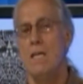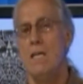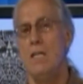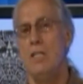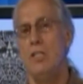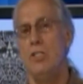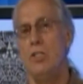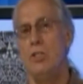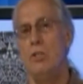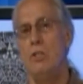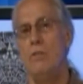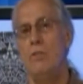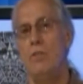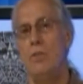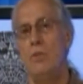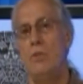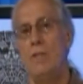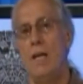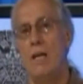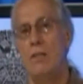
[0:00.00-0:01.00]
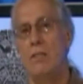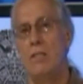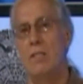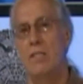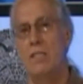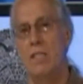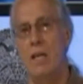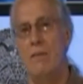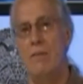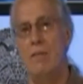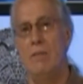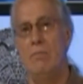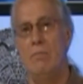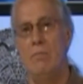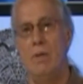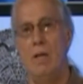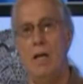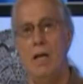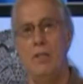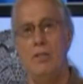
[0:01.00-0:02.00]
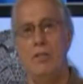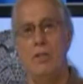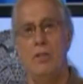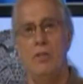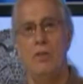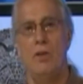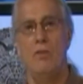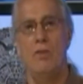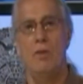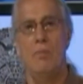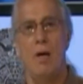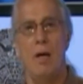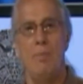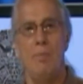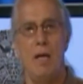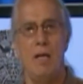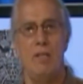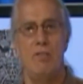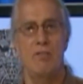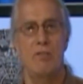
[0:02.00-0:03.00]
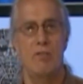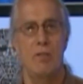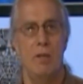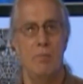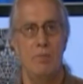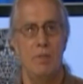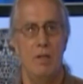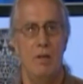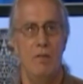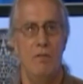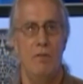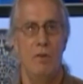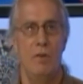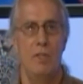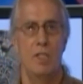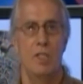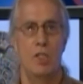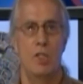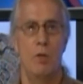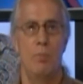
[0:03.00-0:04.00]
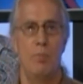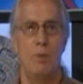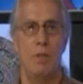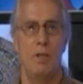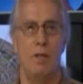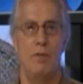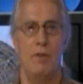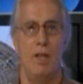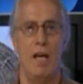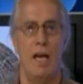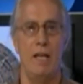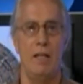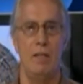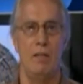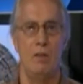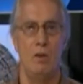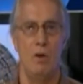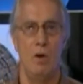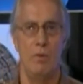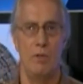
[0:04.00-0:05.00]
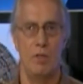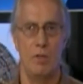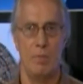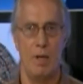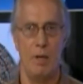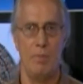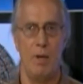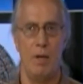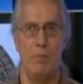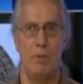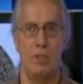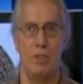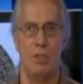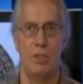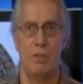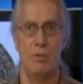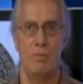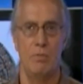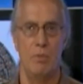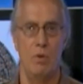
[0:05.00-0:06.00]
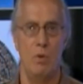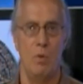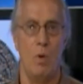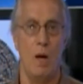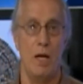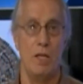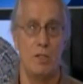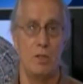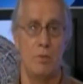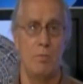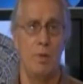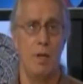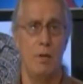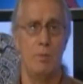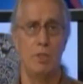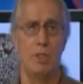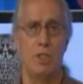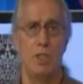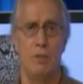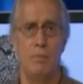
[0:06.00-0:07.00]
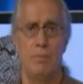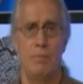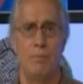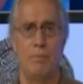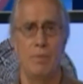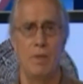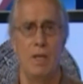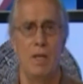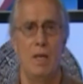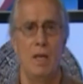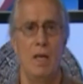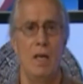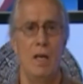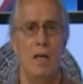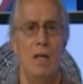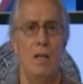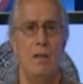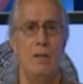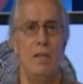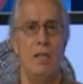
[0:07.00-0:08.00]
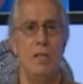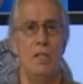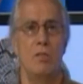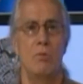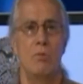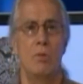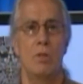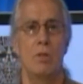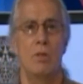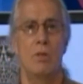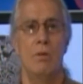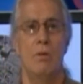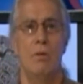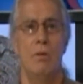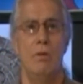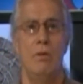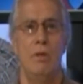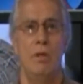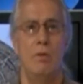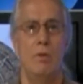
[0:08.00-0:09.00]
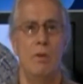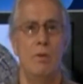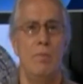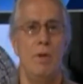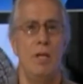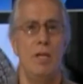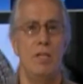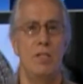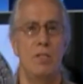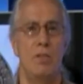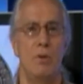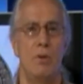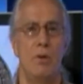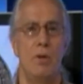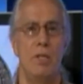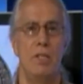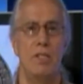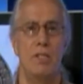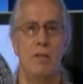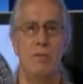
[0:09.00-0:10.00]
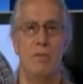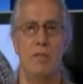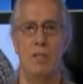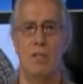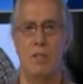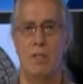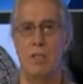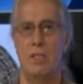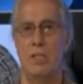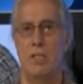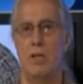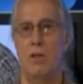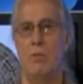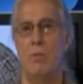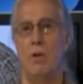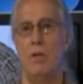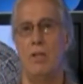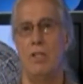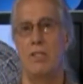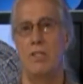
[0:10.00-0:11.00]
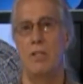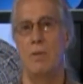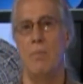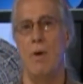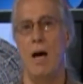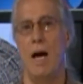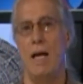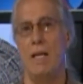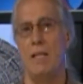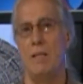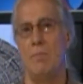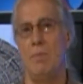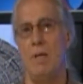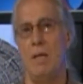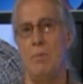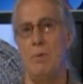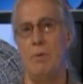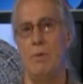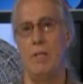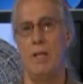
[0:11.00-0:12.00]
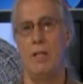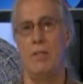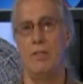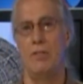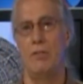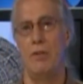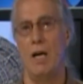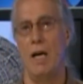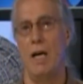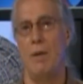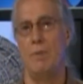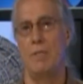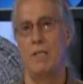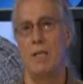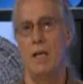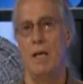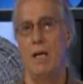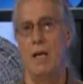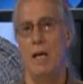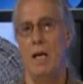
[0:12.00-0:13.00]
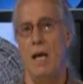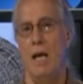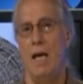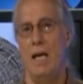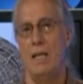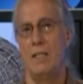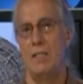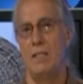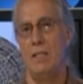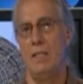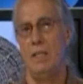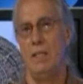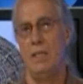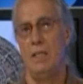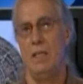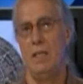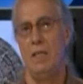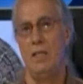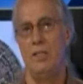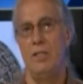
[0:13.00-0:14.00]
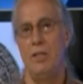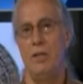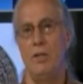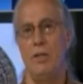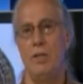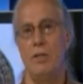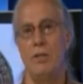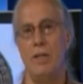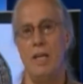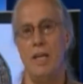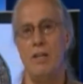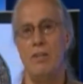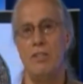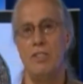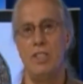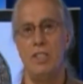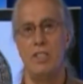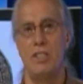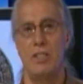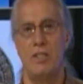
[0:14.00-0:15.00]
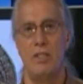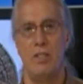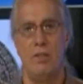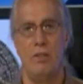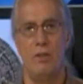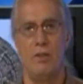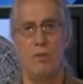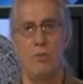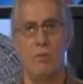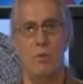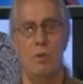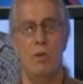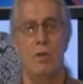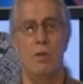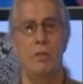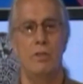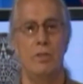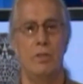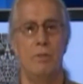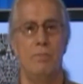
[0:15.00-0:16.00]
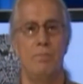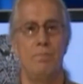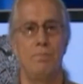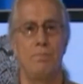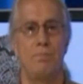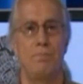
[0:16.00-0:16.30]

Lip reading: In June of 2007, I turned over my manuscript for The Serpent of Light over to my publisher, Weiser Publishing. There were many stories of the ceremonies of the Mayan people and other tribes as the interior energies of the earth were altered.